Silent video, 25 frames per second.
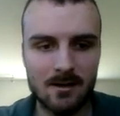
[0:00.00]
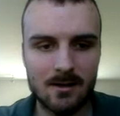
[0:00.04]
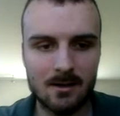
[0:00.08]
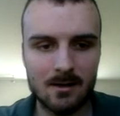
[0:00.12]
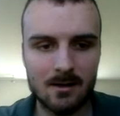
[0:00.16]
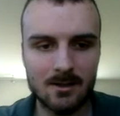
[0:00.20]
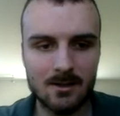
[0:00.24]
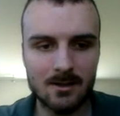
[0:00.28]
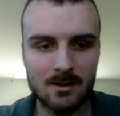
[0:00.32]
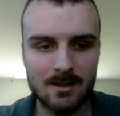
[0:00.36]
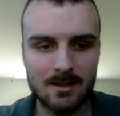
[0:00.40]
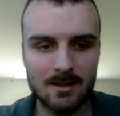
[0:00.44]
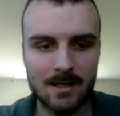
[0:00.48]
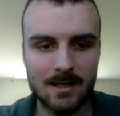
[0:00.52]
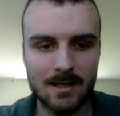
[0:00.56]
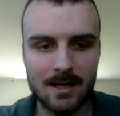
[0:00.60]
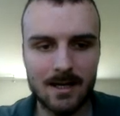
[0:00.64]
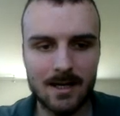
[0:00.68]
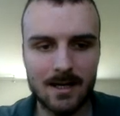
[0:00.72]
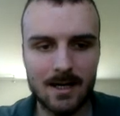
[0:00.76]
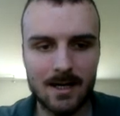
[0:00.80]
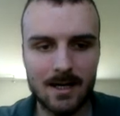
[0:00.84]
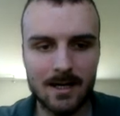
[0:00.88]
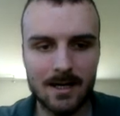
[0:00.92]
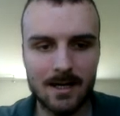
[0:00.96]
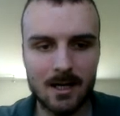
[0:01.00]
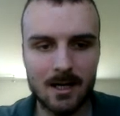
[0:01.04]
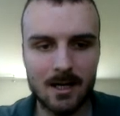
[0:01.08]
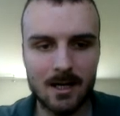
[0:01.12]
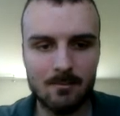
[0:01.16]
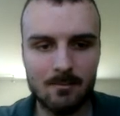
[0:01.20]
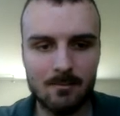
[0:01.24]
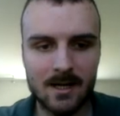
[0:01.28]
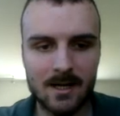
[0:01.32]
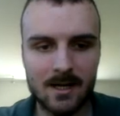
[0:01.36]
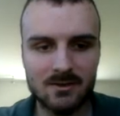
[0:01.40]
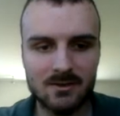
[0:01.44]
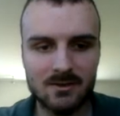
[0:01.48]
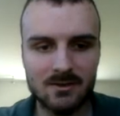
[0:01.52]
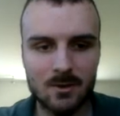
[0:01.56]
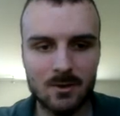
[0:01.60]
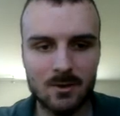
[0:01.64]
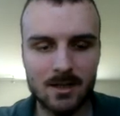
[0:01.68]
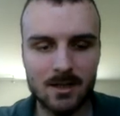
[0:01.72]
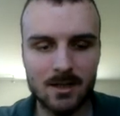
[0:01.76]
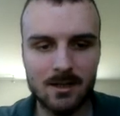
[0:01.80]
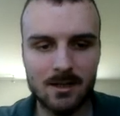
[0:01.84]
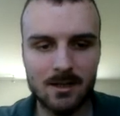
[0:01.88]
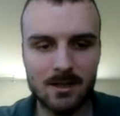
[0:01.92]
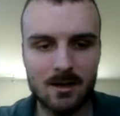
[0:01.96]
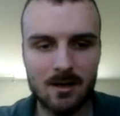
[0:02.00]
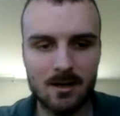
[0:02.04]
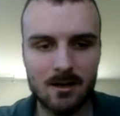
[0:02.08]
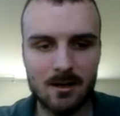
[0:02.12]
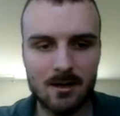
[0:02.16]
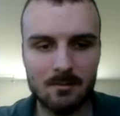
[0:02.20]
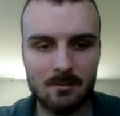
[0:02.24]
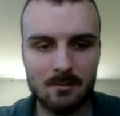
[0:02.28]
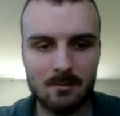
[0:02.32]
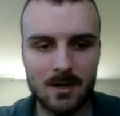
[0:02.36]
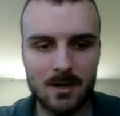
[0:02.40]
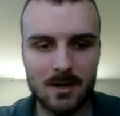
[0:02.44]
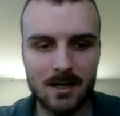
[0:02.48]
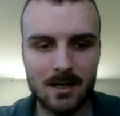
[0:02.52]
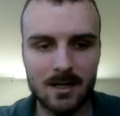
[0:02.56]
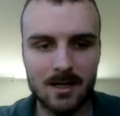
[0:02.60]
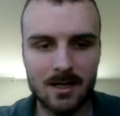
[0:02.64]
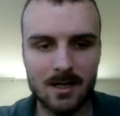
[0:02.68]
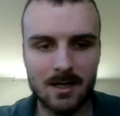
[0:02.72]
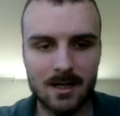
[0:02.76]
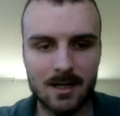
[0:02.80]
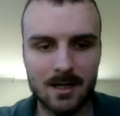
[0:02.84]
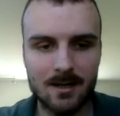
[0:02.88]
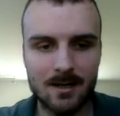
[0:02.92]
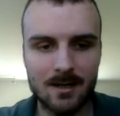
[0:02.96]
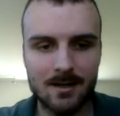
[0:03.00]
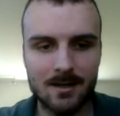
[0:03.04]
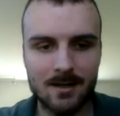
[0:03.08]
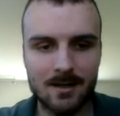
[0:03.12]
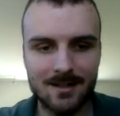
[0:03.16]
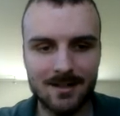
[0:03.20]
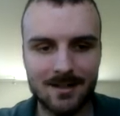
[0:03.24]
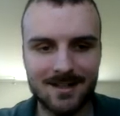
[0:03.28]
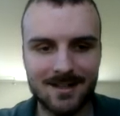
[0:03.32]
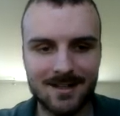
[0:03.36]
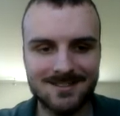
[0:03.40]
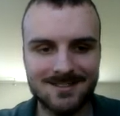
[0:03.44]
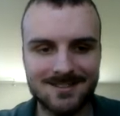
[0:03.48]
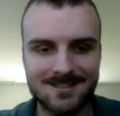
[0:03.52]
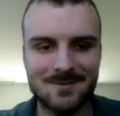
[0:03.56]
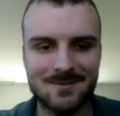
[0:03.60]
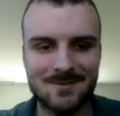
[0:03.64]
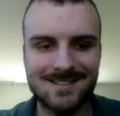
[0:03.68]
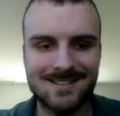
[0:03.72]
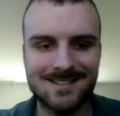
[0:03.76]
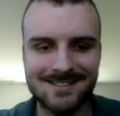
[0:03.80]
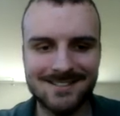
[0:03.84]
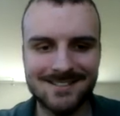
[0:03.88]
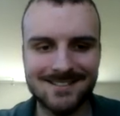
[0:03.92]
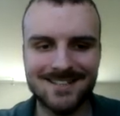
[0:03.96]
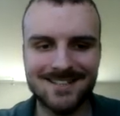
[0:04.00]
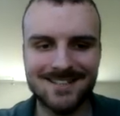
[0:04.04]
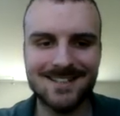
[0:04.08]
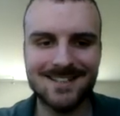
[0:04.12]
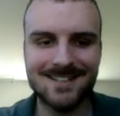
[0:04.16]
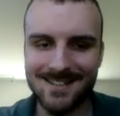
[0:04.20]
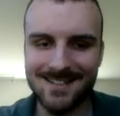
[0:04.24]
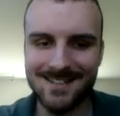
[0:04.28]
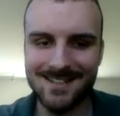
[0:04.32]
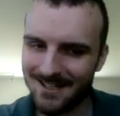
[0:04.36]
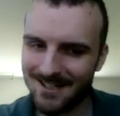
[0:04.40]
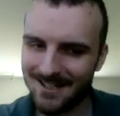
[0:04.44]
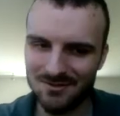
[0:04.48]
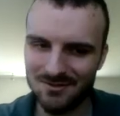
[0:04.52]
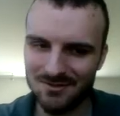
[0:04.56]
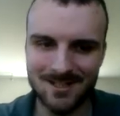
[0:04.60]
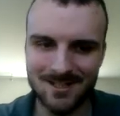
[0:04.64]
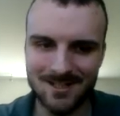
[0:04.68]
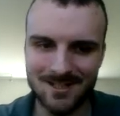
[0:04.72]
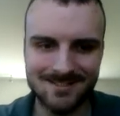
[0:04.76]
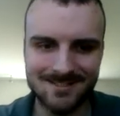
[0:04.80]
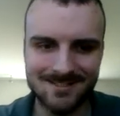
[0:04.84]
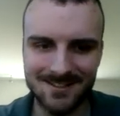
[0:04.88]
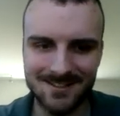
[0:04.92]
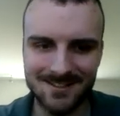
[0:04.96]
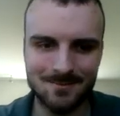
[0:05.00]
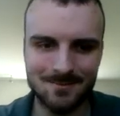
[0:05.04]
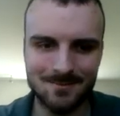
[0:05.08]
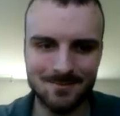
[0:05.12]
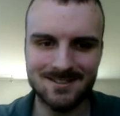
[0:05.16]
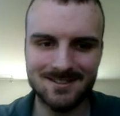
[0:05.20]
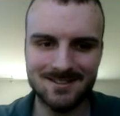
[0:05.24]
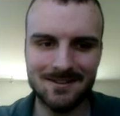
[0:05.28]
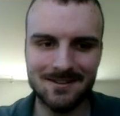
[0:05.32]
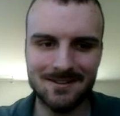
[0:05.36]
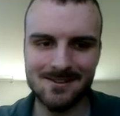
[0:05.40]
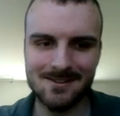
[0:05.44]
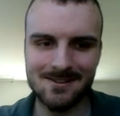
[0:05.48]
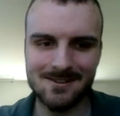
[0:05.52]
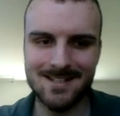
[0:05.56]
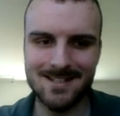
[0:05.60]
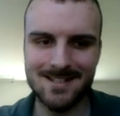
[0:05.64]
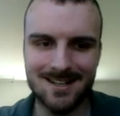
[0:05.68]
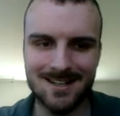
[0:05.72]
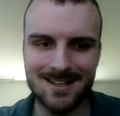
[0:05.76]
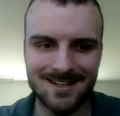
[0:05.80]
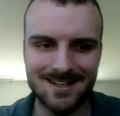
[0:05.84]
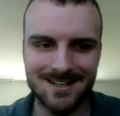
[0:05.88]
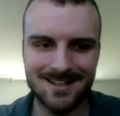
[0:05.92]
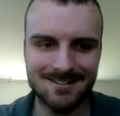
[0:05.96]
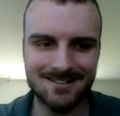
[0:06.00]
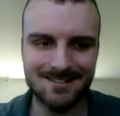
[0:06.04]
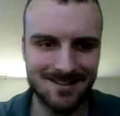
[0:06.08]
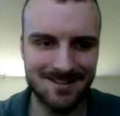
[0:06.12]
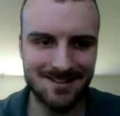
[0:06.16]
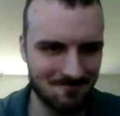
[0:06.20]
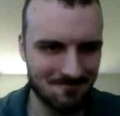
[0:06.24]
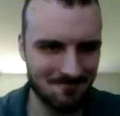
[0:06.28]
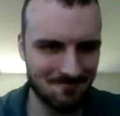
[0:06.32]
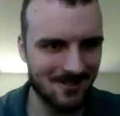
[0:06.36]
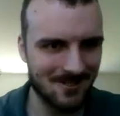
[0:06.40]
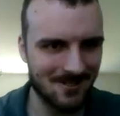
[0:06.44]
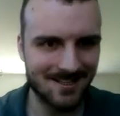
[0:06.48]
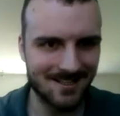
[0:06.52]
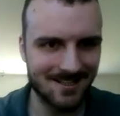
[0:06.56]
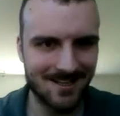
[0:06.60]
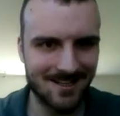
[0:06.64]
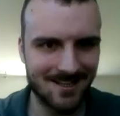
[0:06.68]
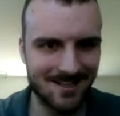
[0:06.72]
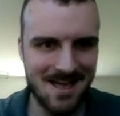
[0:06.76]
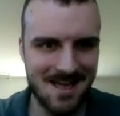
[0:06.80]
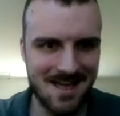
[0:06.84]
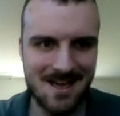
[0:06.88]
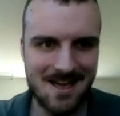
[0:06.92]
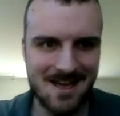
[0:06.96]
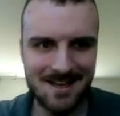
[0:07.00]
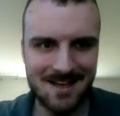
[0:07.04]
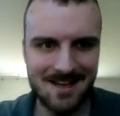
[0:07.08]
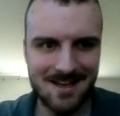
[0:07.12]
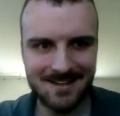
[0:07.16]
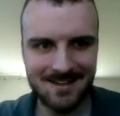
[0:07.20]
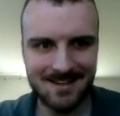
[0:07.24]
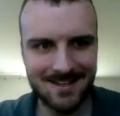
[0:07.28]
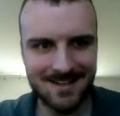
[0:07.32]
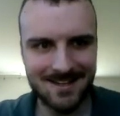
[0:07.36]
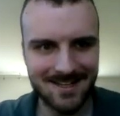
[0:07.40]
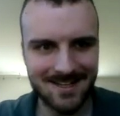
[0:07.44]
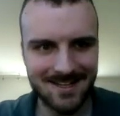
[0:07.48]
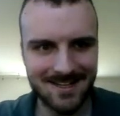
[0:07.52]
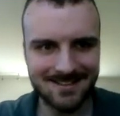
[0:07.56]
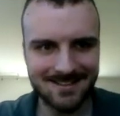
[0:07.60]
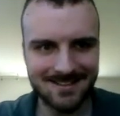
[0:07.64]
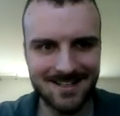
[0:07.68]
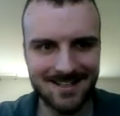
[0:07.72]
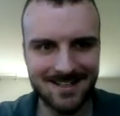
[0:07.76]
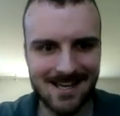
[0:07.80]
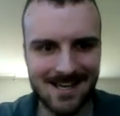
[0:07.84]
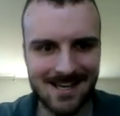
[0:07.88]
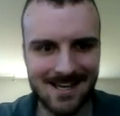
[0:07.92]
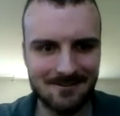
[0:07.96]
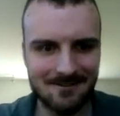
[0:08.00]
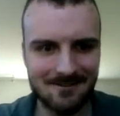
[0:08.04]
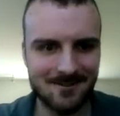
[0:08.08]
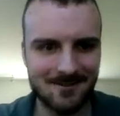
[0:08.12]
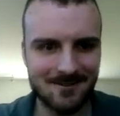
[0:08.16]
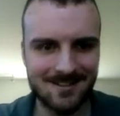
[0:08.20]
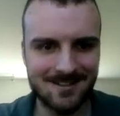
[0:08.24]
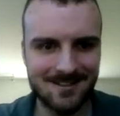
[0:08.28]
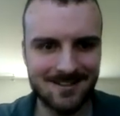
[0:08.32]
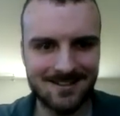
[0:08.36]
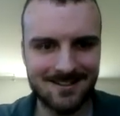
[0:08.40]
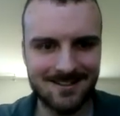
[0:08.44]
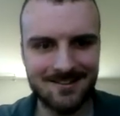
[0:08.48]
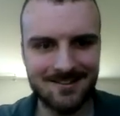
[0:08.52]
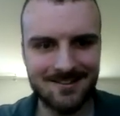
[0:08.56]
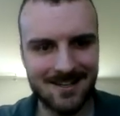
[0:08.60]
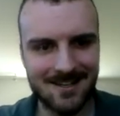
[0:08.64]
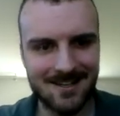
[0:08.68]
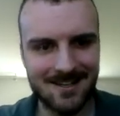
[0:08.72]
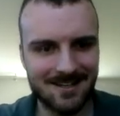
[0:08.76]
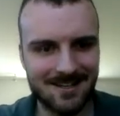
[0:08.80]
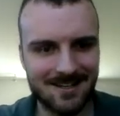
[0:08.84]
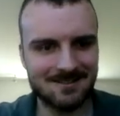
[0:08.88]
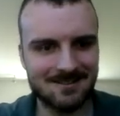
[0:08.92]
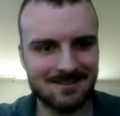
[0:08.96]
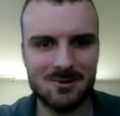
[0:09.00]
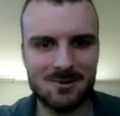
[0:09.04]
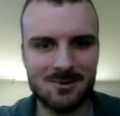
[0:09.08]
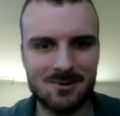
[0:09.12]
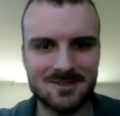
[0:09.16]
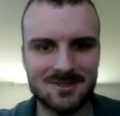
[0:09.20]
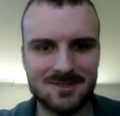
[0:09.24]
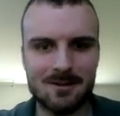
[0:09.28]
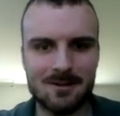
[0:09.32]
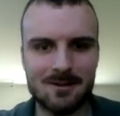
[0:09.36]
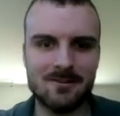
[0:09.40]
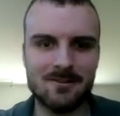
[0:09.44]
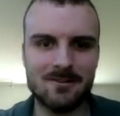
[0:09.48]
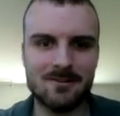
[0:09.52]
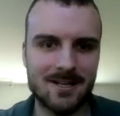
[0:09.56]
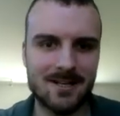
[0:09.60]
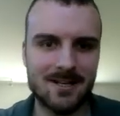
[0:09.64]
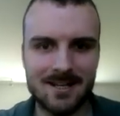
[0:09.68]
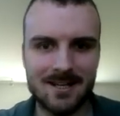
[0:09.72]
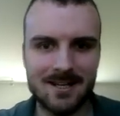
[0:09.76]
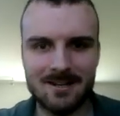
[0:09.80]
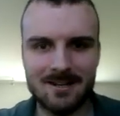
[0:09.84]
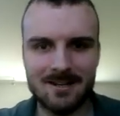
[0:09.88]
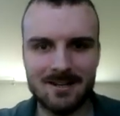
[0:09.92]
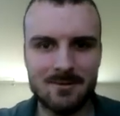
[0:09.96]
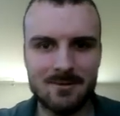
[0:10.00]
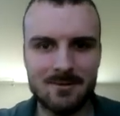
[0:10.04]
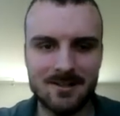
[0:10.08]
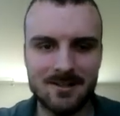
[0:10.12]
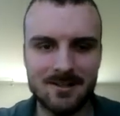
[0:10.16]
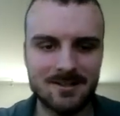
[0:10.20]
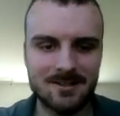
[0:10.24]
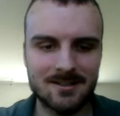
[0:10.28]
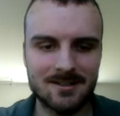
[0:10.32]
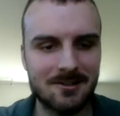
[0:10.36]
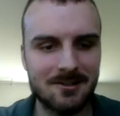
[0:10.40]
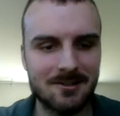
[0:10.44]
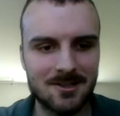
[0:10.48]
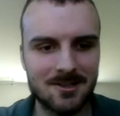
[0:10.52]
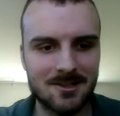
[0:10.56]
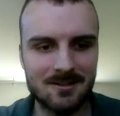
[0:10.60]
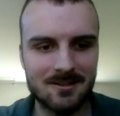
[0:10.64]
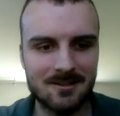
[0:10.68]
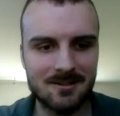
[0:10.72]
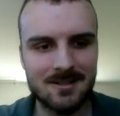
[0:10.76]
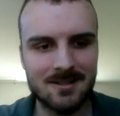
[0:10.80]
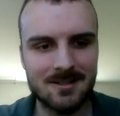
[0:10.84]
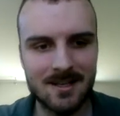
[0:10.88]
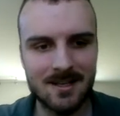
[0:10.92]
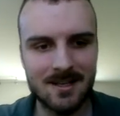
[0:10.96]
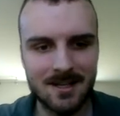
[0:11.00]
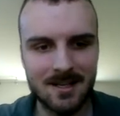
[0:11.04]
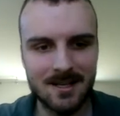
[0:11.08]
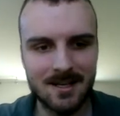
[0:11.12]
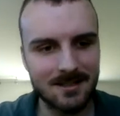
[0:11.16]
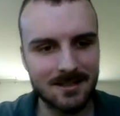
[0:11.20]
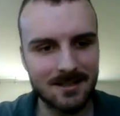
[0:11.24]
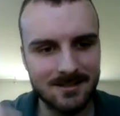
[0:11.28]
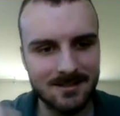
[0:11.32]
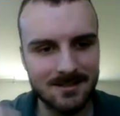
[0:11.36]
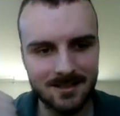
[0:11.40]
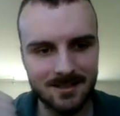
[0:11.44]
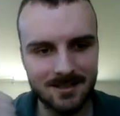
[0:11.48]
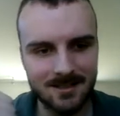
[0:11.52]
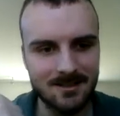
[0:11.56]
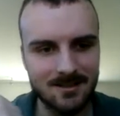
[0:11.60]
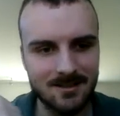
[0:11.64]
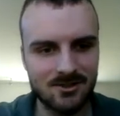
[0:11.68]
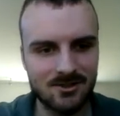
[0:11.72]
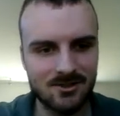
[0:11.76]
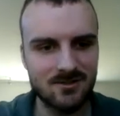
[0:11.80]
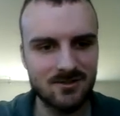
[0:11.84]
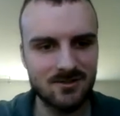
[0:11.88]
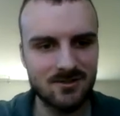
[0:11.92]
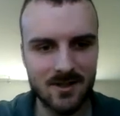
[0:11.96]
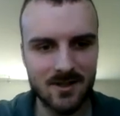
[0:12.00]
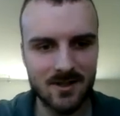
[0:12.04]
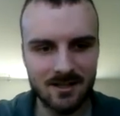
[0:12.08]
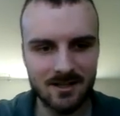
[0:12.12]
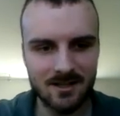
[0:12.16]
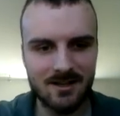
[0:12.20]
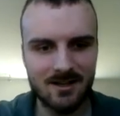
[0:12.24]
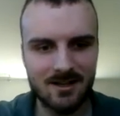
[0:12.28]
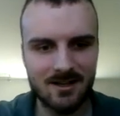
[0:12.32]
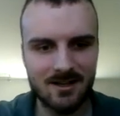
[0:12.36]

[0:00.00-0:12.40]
Looks like I got -1 on my submit date check. I submitted 6 months after the deadline. I guess I got some points off of that. I better talk to the TA. That's unjustified.